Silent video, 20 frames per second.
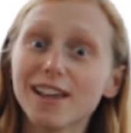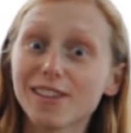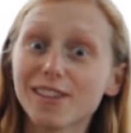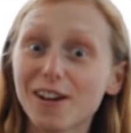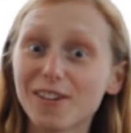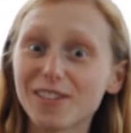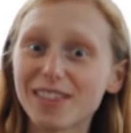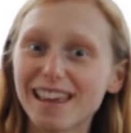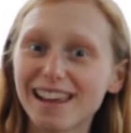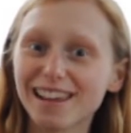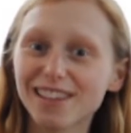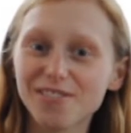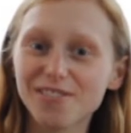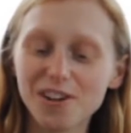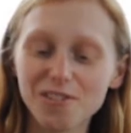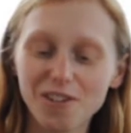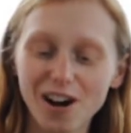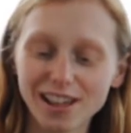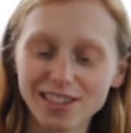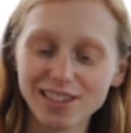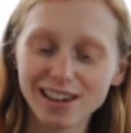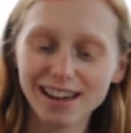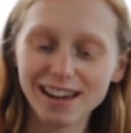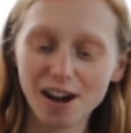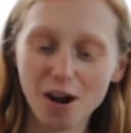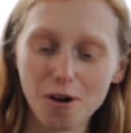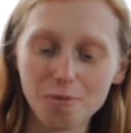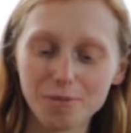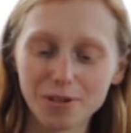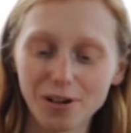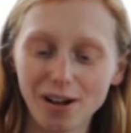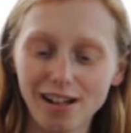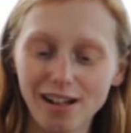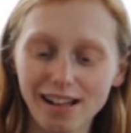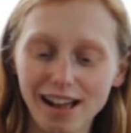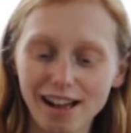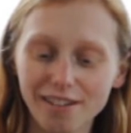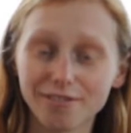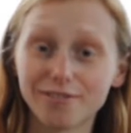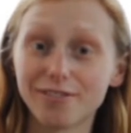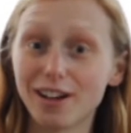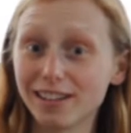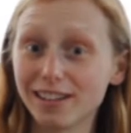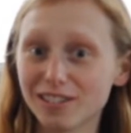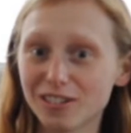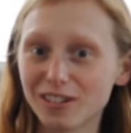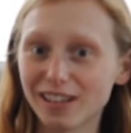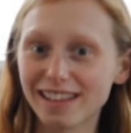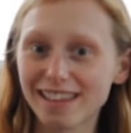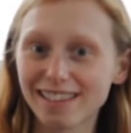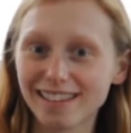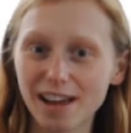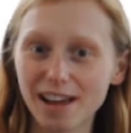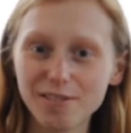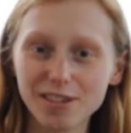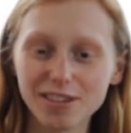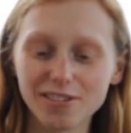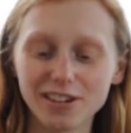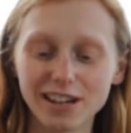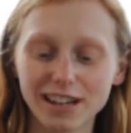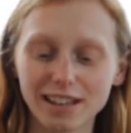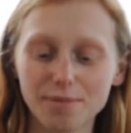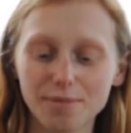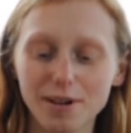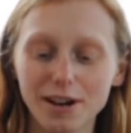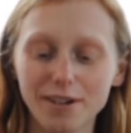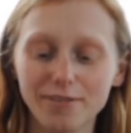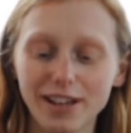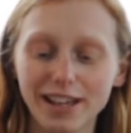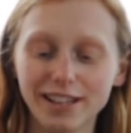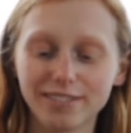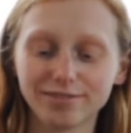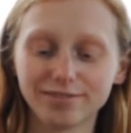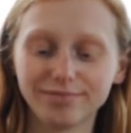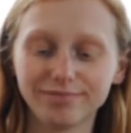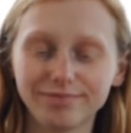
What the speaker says: So thanks for watching. I hope you all have fun doing this chemistry experiment.